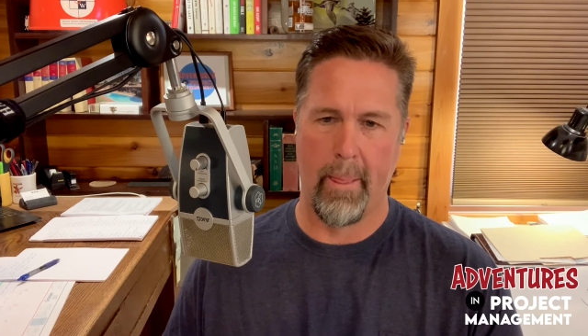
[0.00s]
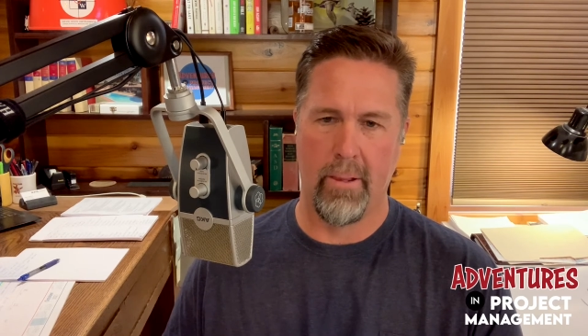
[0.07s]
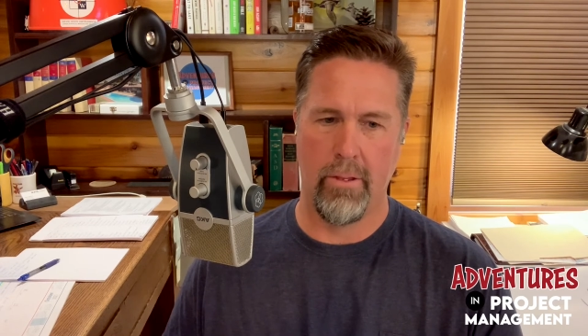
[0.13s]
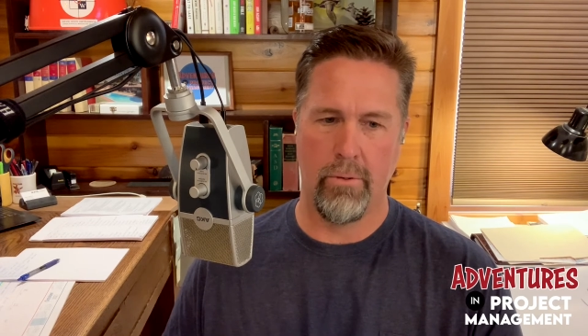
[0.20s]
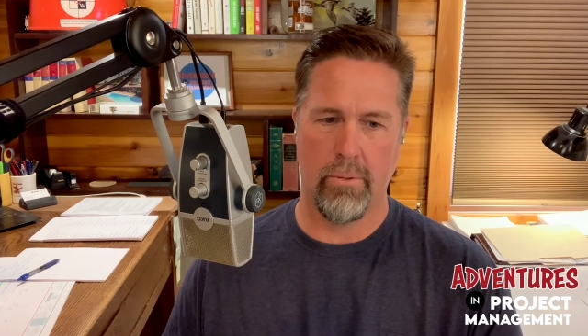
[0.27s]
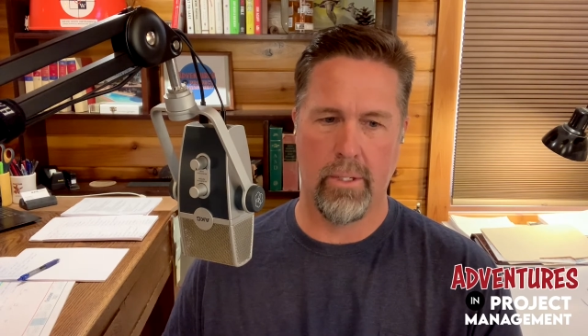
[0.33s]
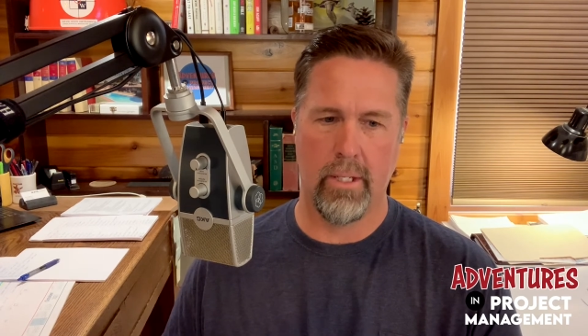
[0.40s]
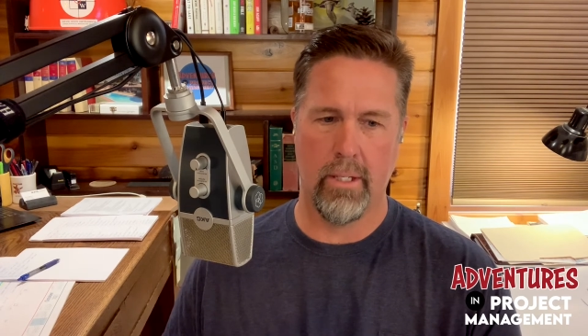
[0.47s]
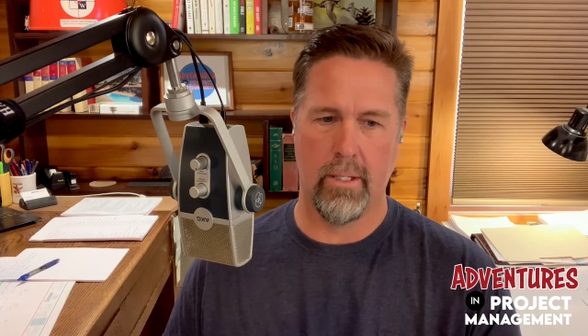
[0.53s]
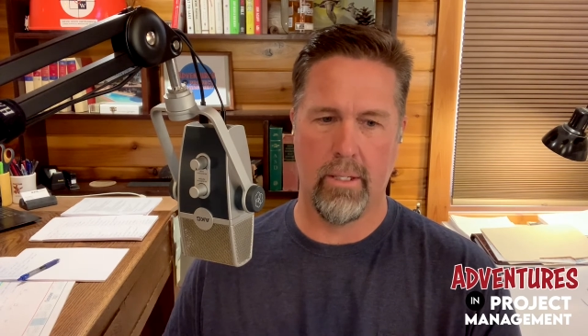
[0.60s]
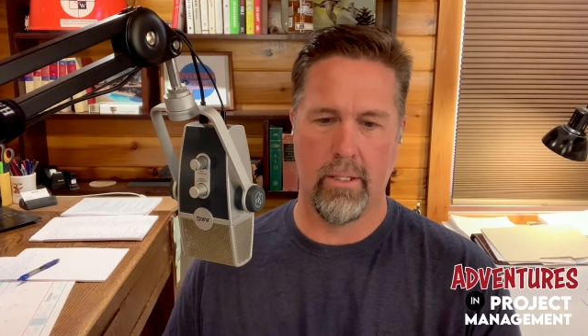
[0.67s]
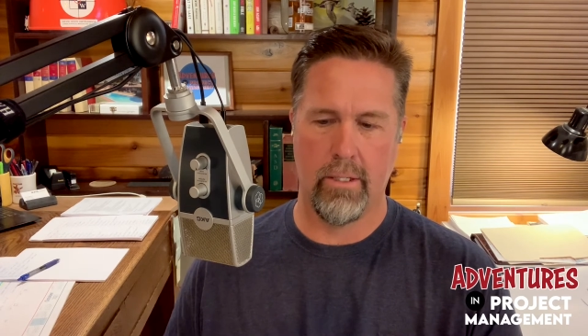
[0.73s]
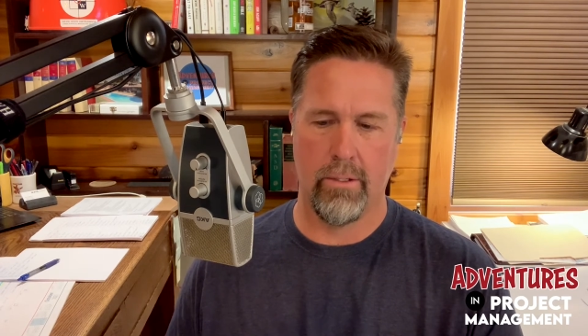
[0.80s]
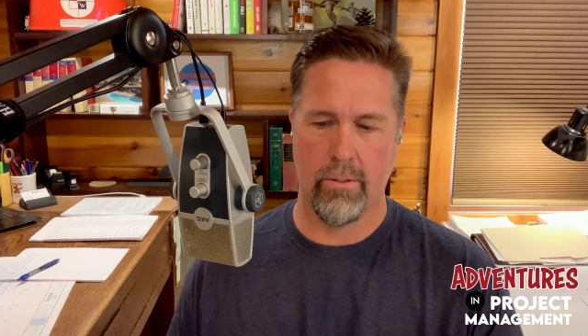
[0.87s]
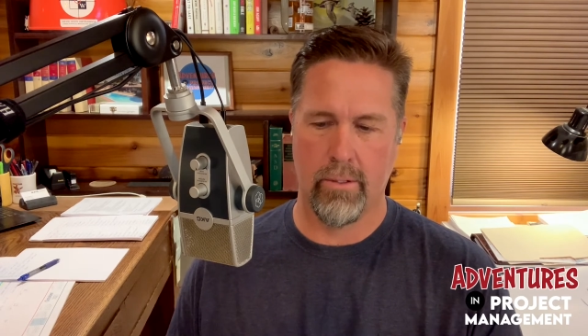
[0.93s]

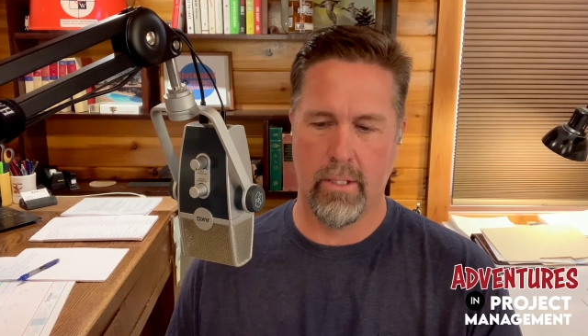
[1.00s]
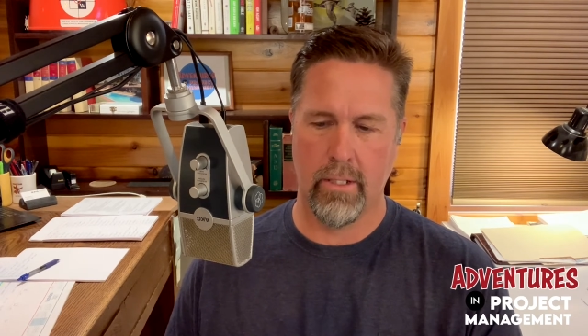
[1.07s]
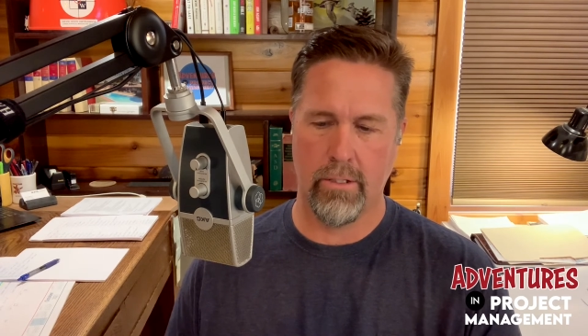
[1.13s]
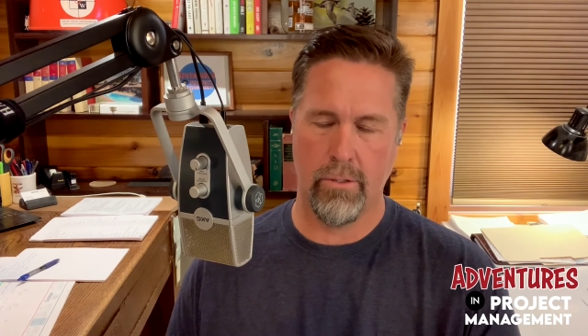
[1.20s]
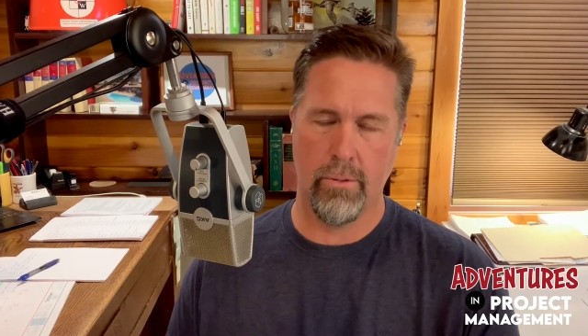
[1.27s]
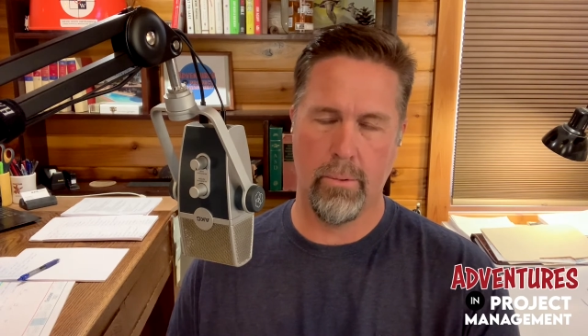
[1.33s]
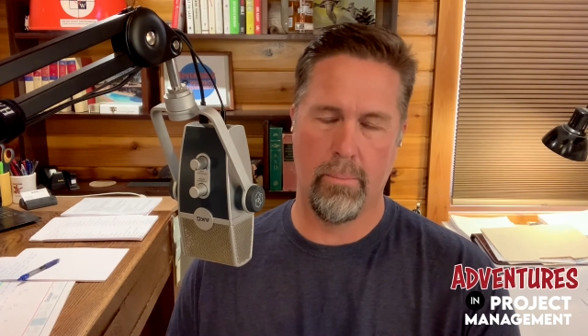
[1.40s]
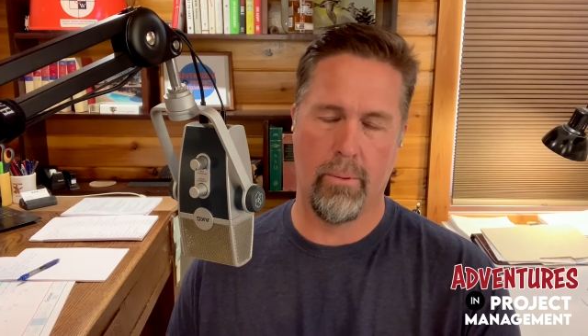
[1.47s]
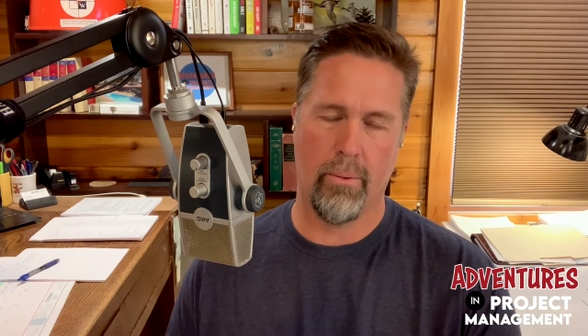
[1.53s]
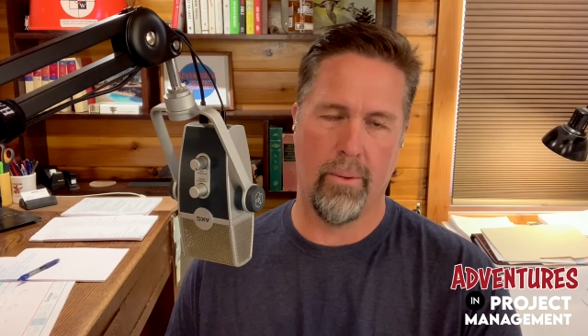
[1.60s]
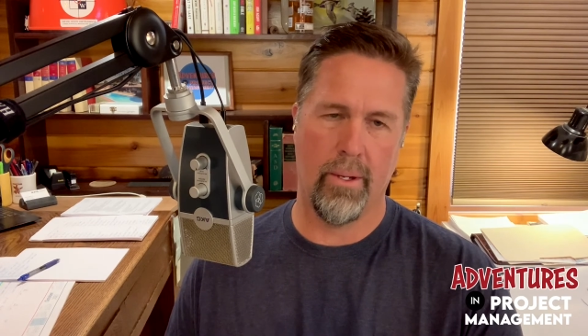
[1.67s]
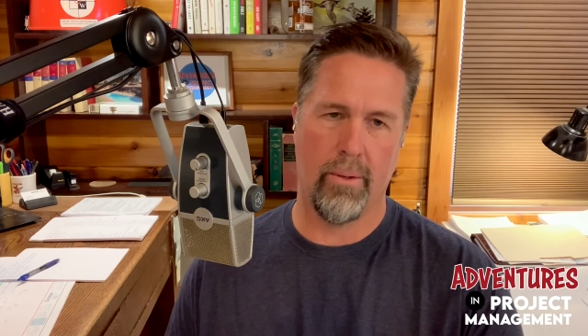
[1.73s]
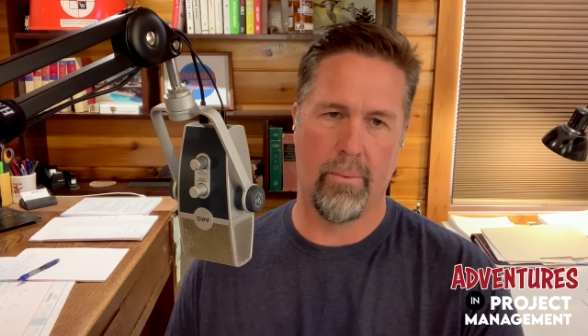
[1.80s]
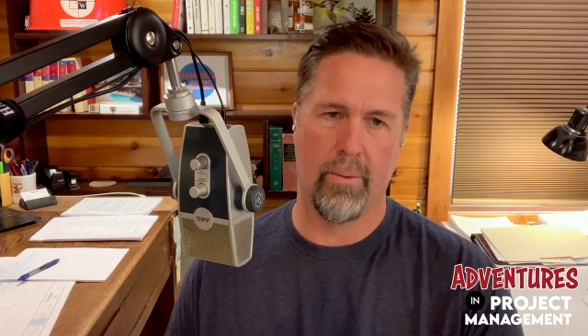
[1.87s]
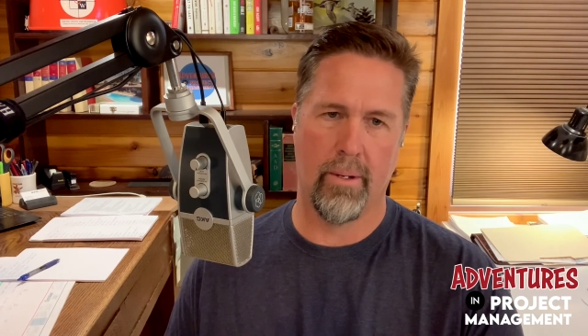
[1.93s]
get to a
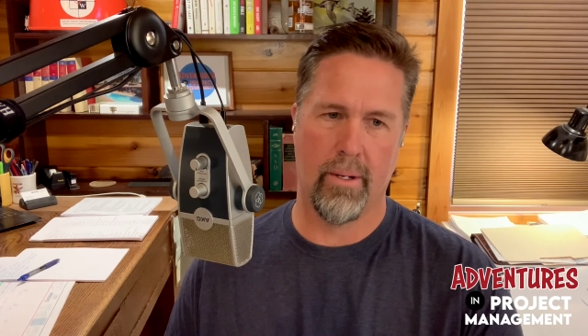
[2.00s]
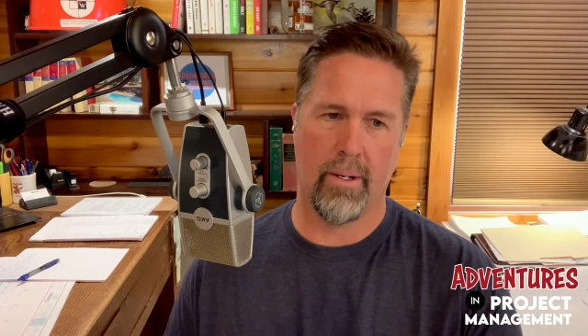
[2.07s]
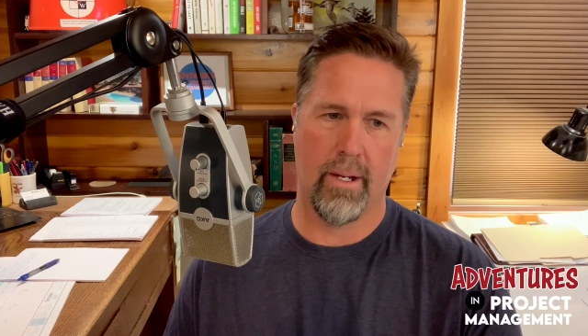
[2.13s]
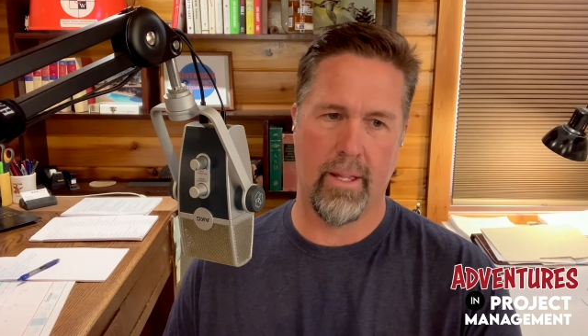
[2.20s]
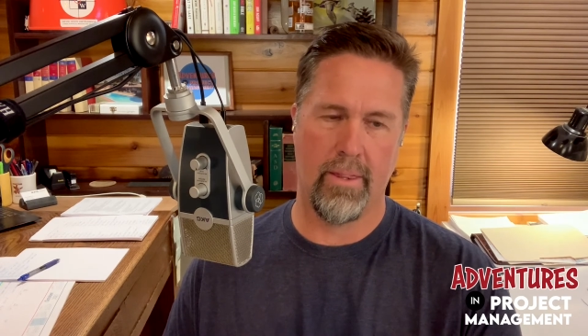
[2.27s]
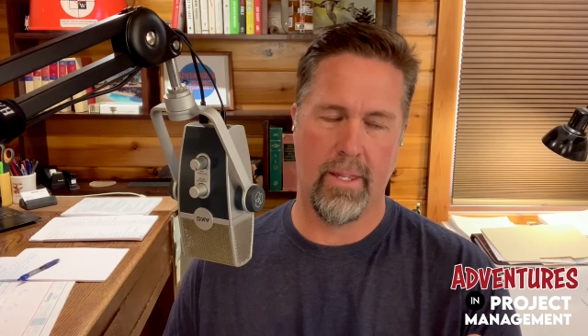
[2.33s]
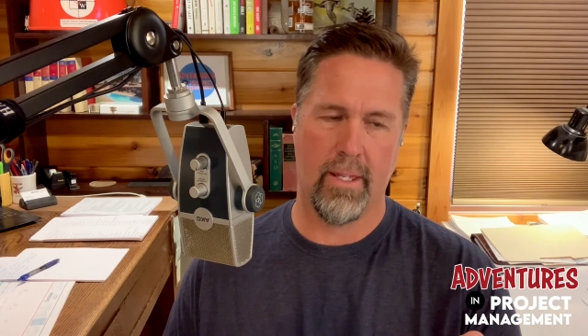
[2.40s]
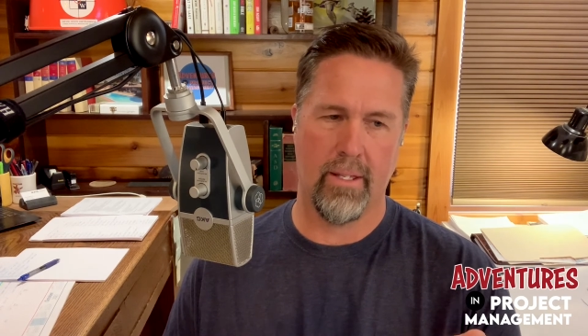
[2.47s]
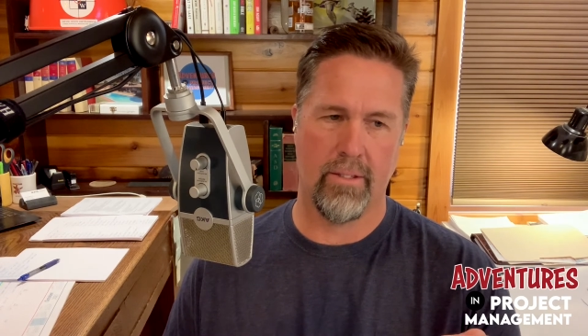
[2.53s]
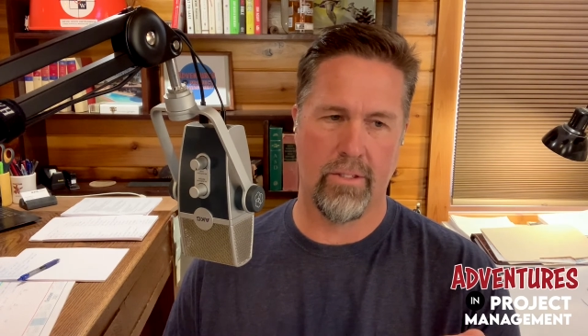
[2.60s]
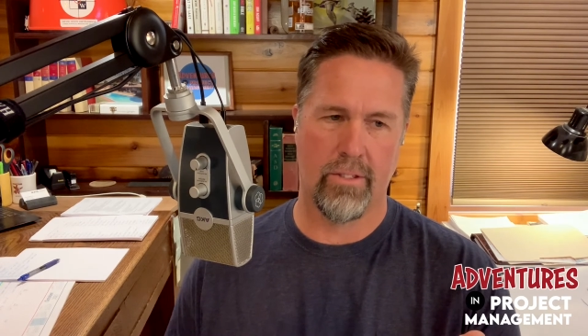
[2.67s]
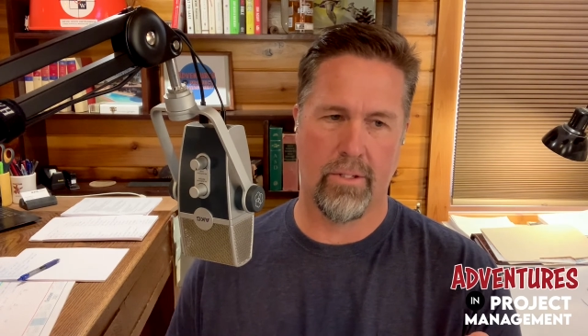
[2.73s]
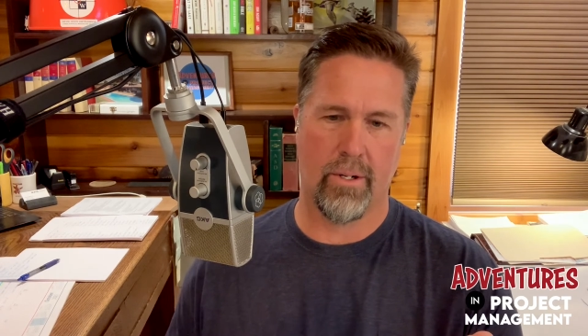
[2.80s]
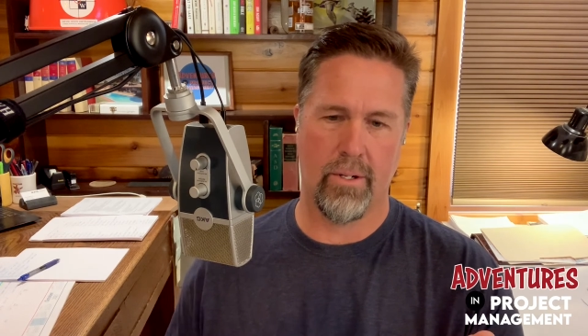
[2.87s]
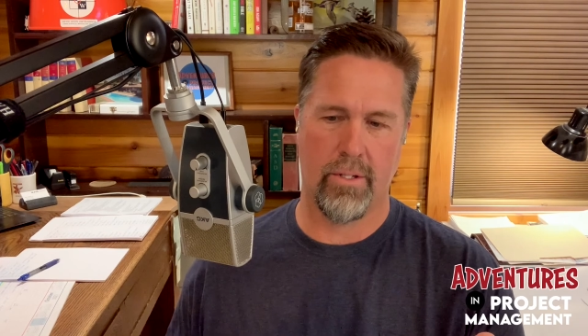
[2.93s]
point where I think it
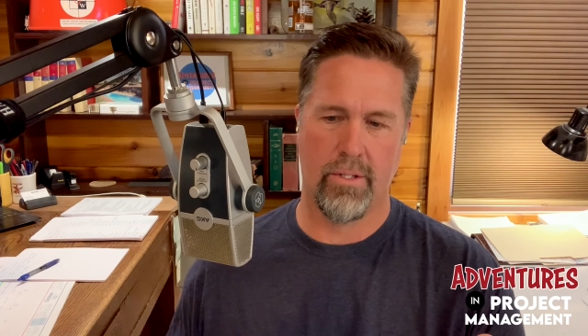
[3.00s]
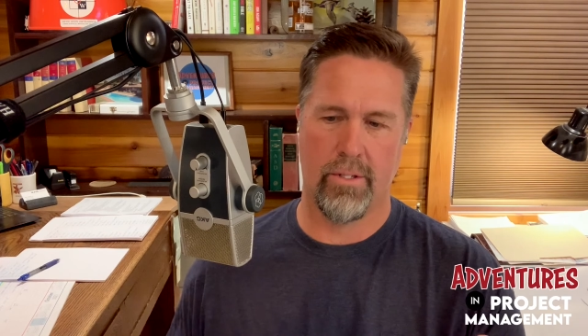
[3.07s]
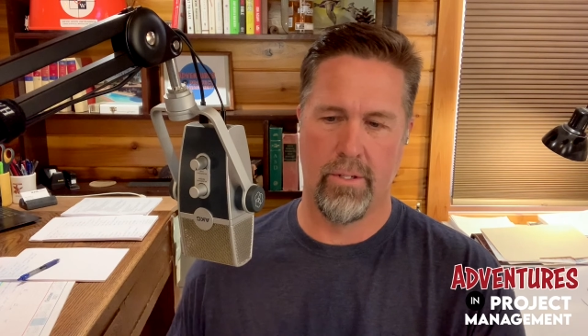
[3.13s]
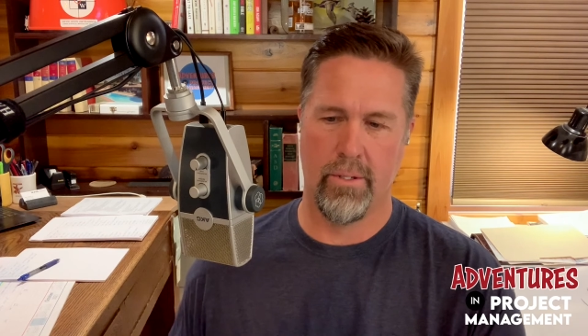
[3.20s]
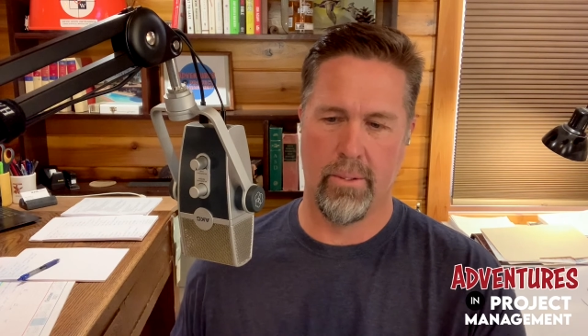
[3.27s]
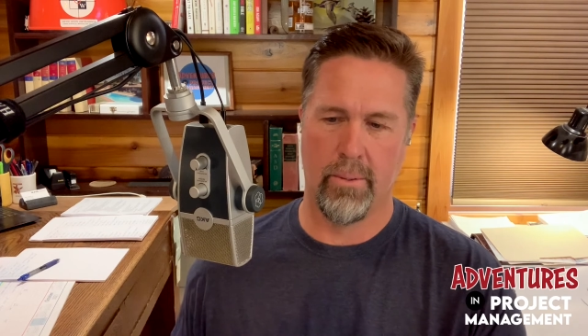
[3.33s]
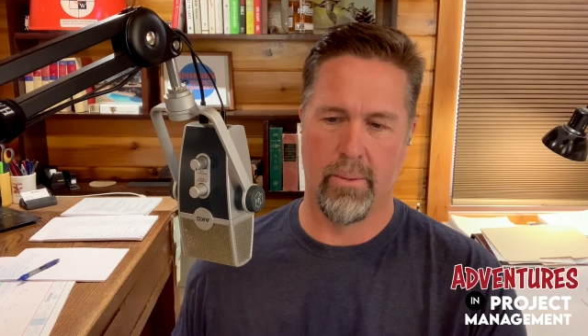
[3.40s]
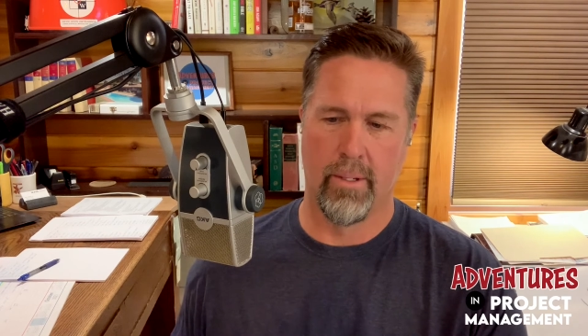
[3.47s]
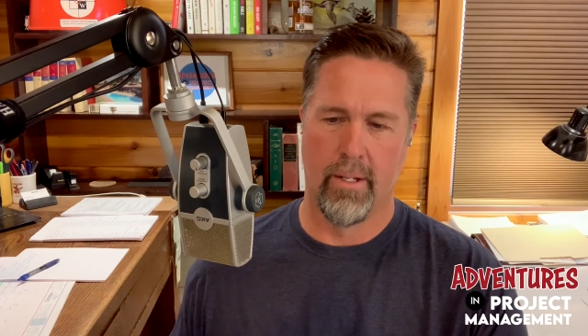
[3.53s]
starts to